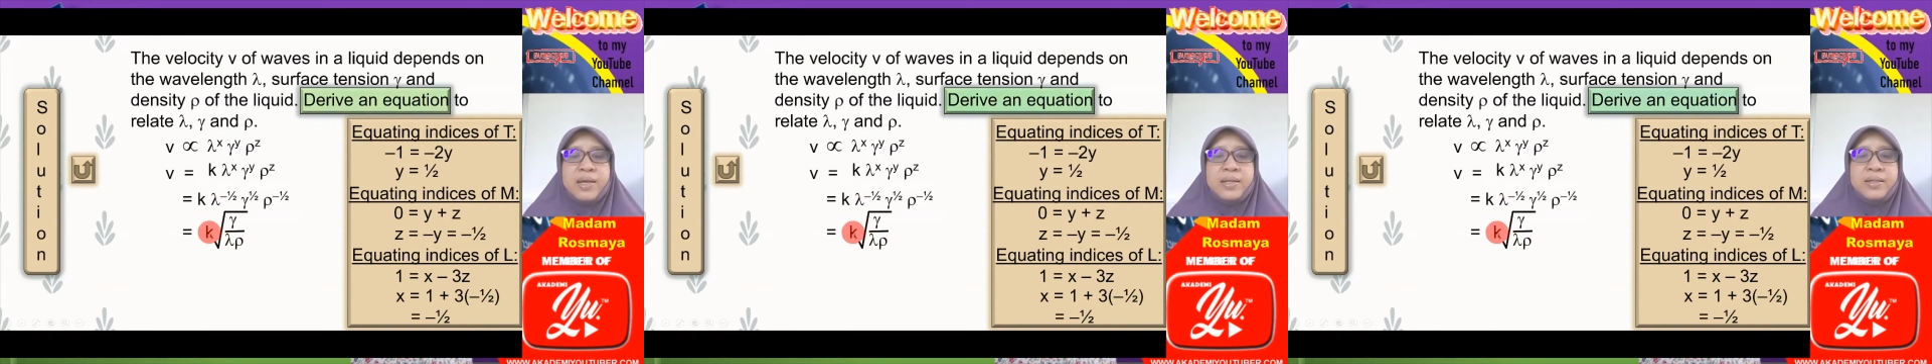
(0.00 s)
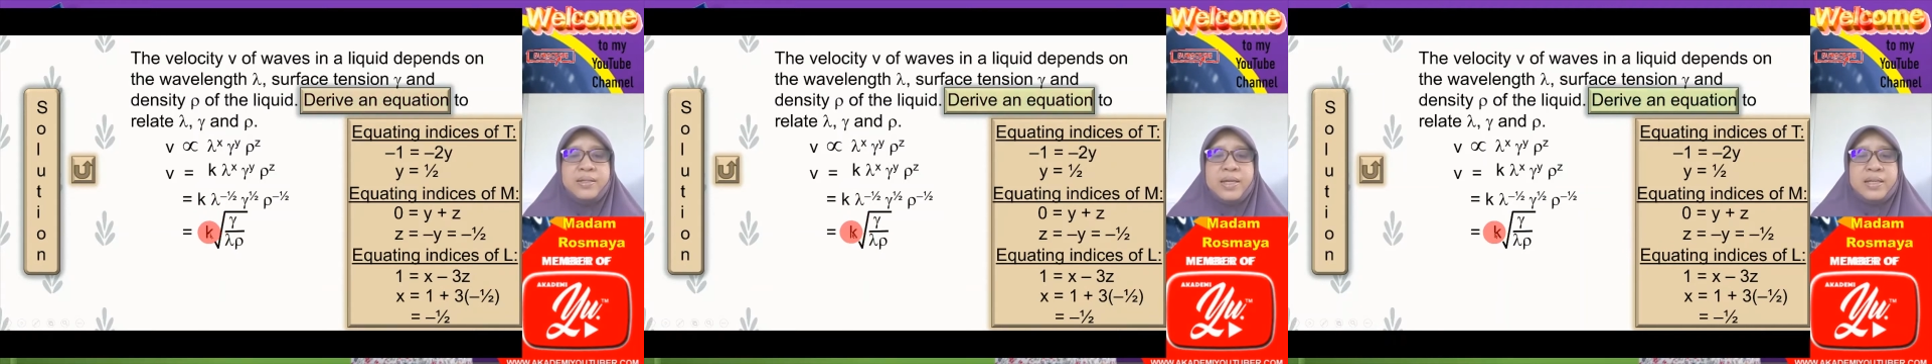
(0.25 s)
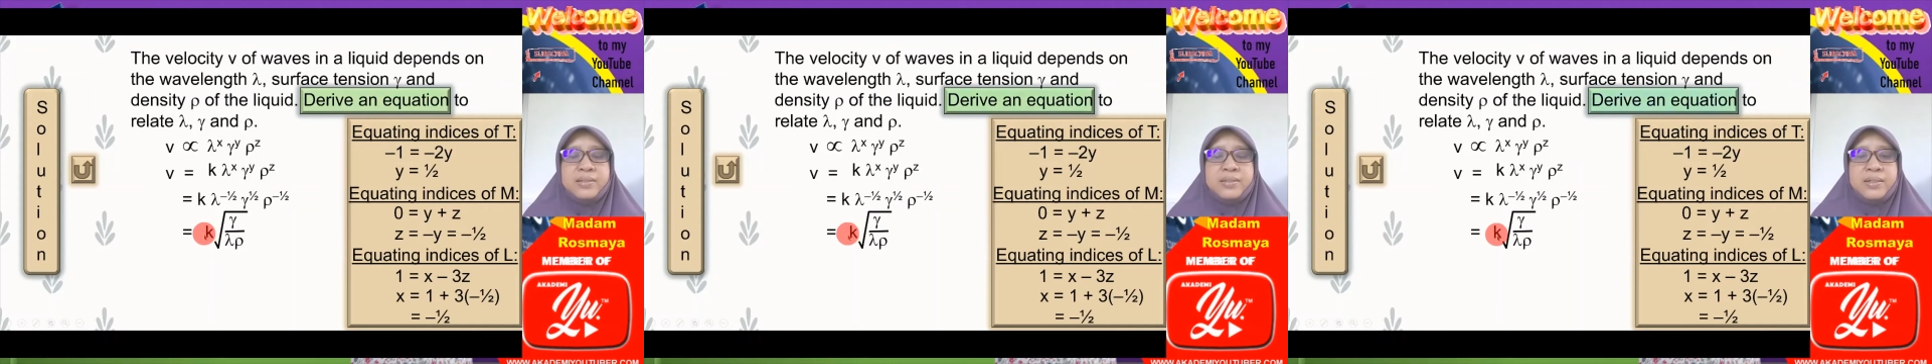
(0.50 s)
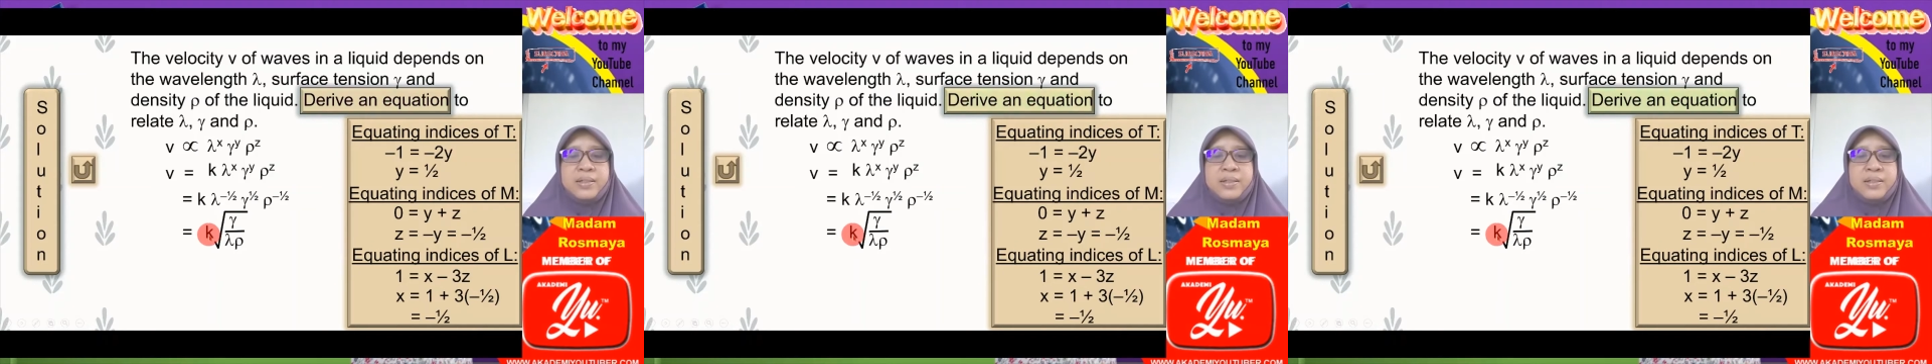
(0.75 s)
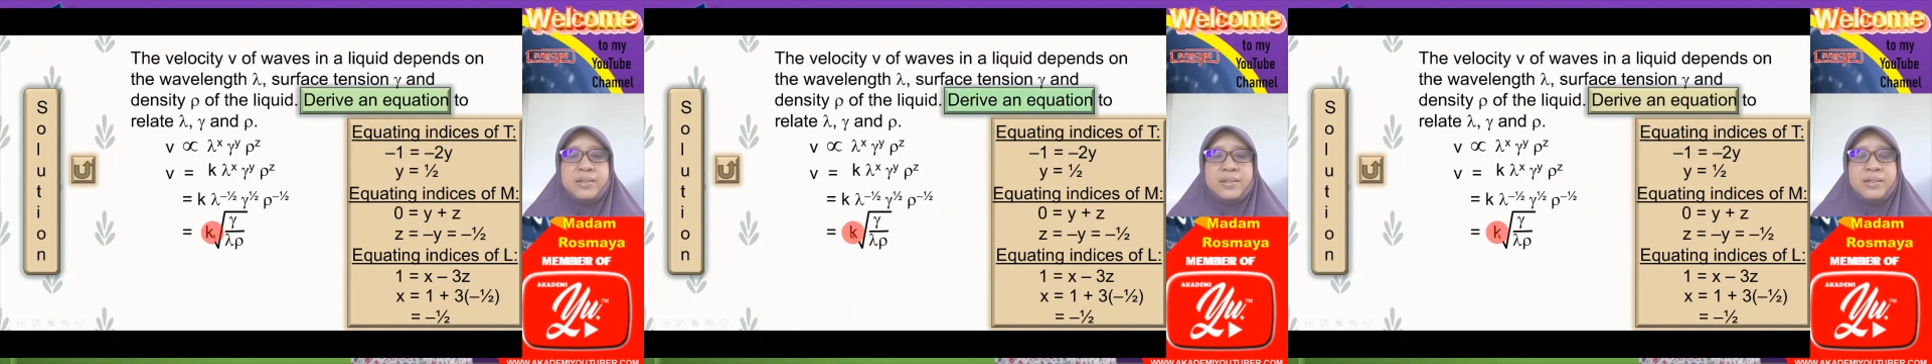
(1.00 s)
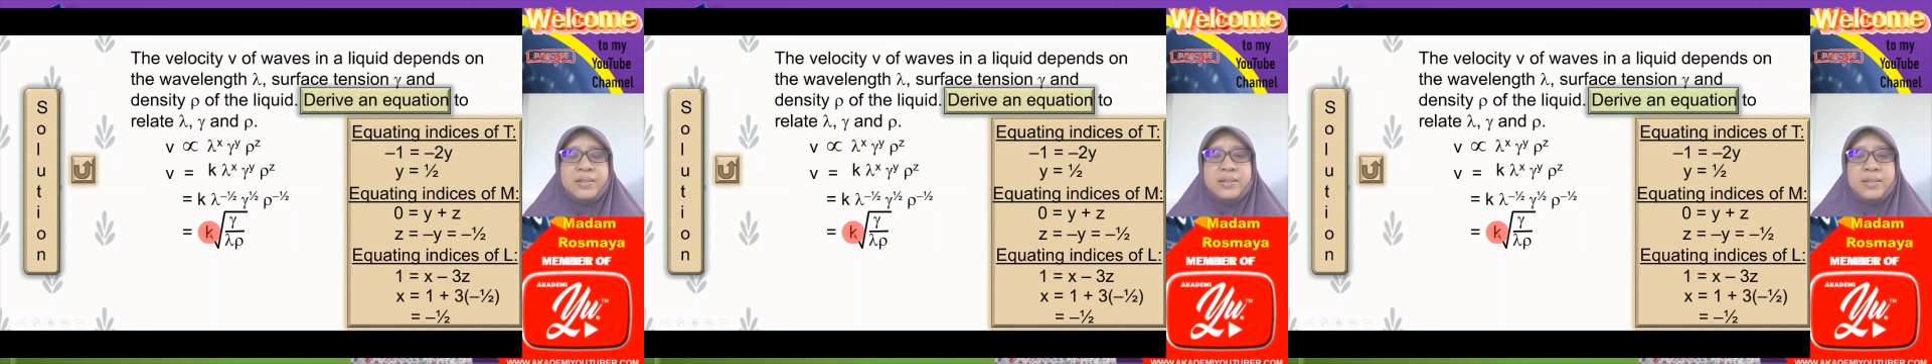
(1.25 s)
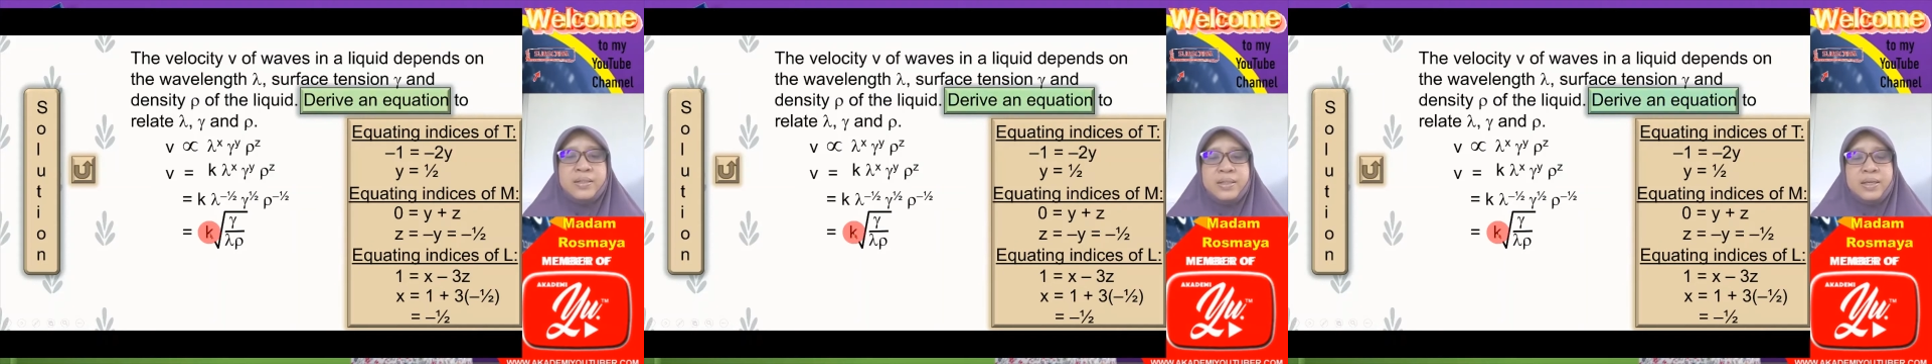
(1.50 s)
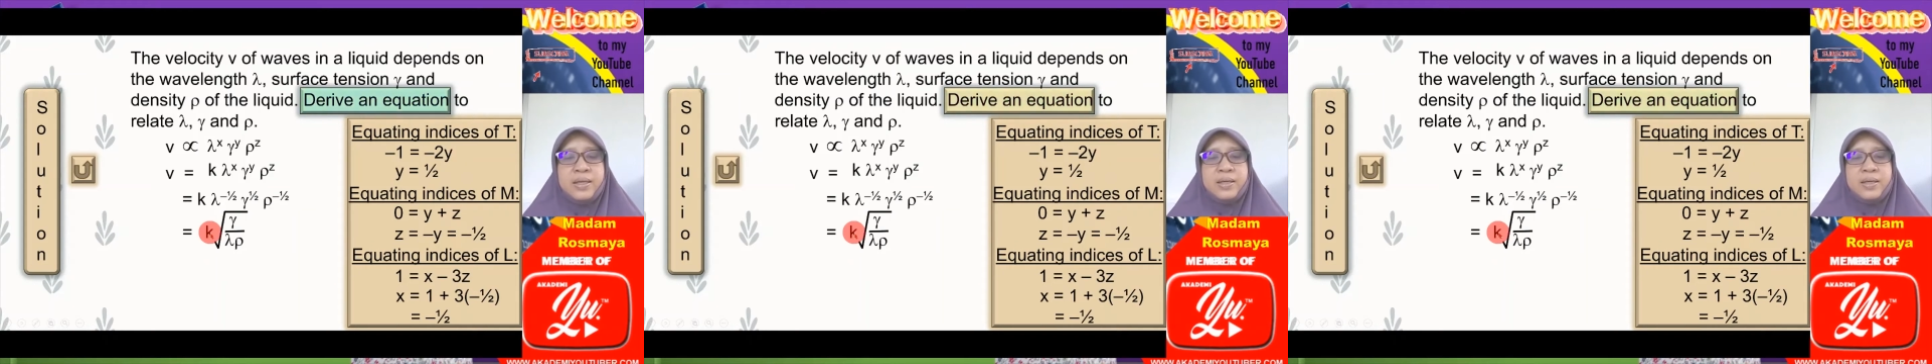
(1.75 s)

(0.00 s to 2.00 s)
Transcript: here as k.